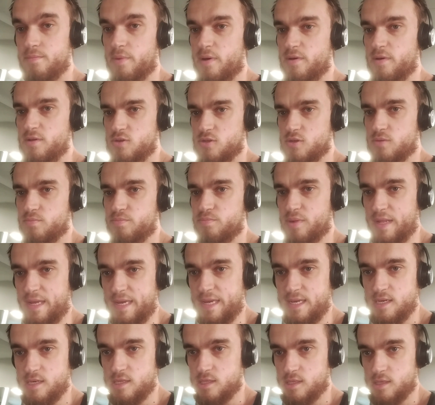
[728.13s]
probably use some
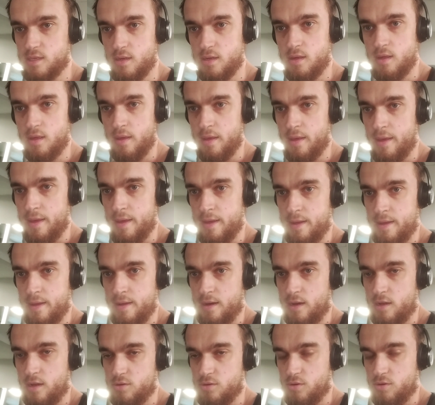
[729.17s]
planks.
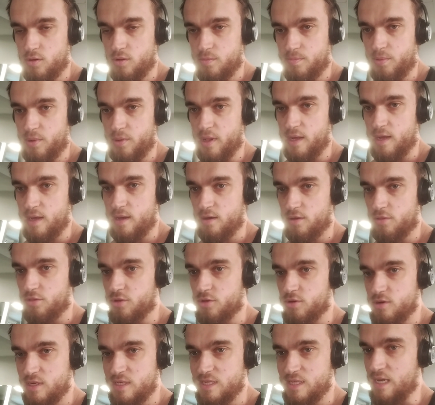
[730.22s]
I'll do a little plank,
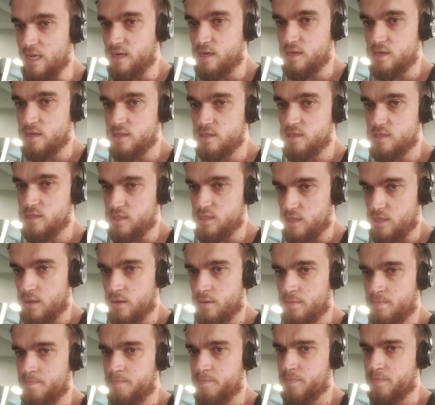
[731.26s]
30 seconds,
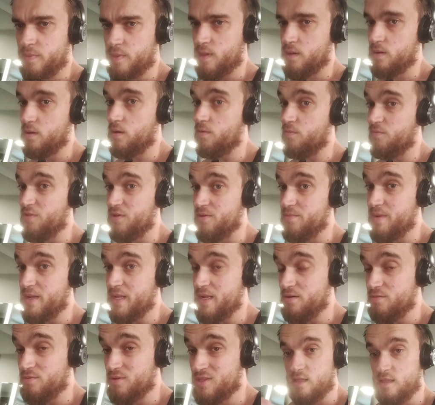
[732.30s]
hopefully a
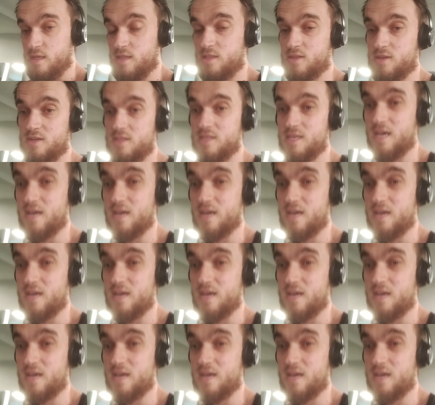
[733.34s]
minute. That's going to